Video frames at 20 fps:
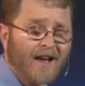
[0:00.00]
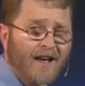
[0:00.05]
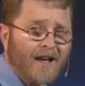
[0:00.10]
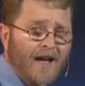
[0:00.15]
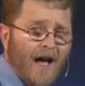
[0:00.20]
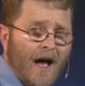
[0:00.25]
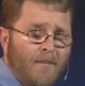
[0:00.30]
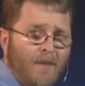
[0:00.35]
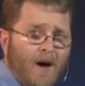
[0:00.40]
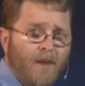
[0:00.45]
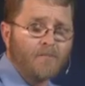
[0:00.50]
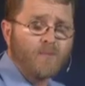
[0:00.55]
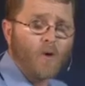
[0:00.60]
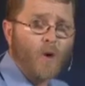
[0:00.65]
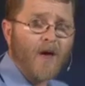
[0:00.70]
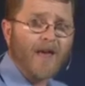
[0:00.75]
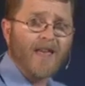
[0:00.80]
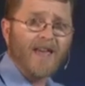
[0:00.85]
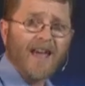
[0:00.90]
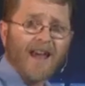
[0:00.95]
Come on,
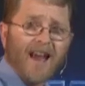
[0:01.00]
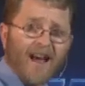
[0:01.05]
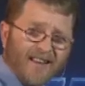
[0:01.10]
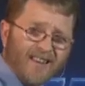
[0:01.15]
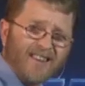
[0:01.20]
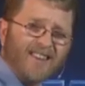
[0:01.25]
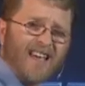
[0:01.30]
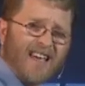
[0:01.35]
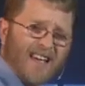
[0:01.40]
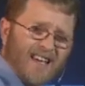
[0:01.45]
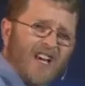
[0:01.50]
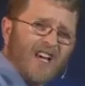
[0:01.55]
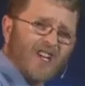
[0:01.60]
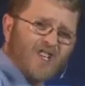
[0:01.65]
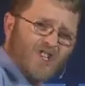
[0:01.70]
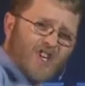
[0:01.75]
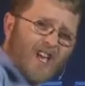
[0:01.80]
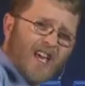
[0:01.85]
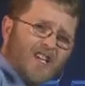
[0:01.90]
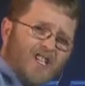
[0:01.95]
Boyke. And I think
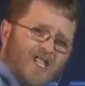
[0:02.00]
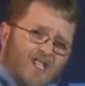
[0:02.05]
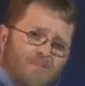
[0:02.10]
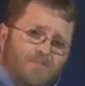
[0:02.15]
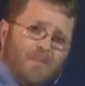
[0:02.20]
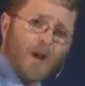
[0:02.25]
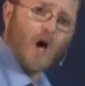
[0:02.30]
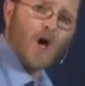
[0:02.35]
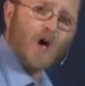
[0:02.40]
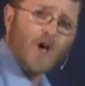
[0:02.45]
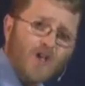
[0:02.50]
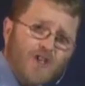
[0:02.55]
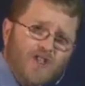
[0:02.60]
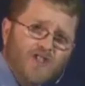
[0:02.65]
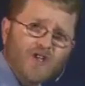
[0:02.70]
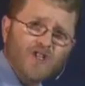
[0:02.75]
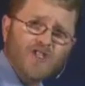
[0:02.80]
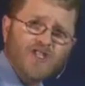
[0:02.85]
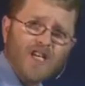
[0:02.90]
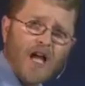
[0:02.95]
she exposed
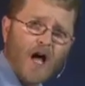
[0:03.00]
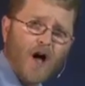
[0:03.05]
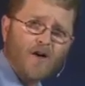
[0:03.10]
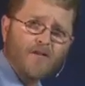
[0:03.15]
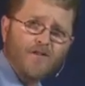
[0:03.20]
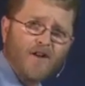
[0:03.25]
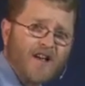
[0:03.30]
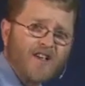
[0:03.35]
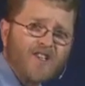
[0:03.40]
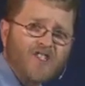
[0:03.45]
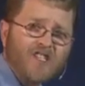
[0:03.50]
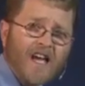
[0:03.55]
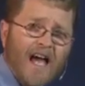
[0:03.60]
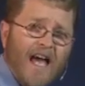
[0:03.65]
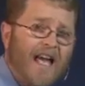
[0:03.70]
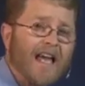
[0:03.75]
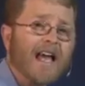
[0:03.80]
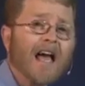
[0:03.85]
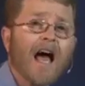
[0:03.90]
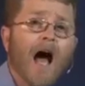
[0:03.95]
herself,
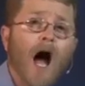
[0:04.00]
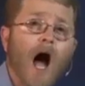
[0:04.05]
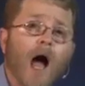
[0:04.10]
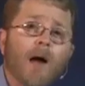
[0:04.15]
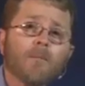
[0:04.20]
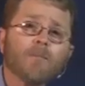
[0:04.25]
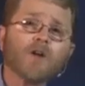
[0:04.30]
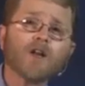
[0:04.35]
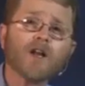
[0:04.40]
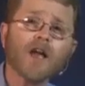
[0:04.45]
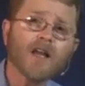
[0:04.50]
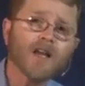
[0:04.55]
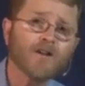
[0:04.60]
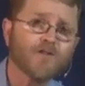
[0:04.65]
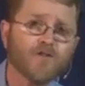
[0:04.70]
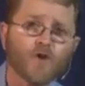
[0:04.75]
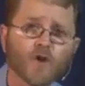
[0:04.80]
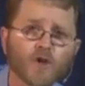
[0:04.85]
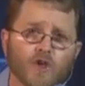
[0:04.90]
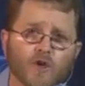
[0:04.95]
saying, I'm ready
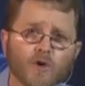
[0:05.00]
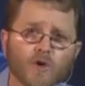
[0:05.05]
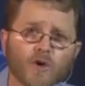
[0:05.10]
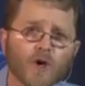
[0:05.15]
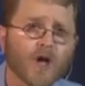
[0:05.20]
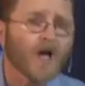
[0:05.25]
for you.